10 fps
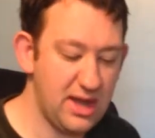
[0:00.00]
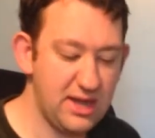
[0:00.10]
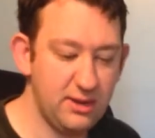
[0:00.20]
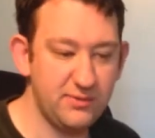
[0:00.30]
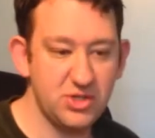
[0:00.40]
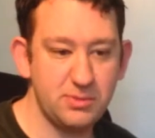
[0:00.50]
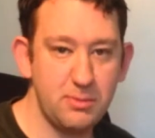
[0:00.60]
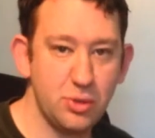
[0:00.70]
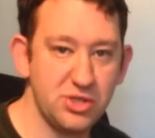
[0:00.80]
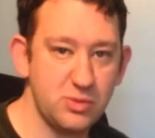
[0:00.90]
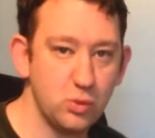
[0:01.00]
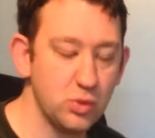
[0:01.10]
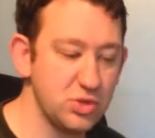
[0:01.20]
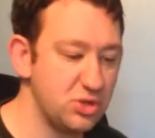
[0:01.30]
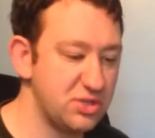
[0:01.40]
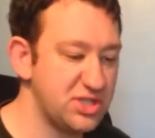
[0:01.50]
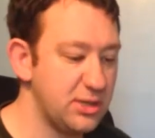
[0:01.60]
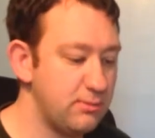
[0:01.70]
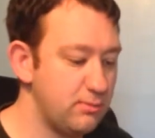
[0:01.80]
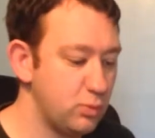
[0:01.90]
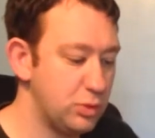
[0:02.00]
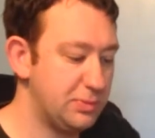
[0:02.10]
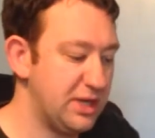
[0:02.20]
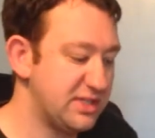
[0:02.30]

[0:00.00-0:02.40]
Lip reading: And I've just been putting some walls on. Some will be,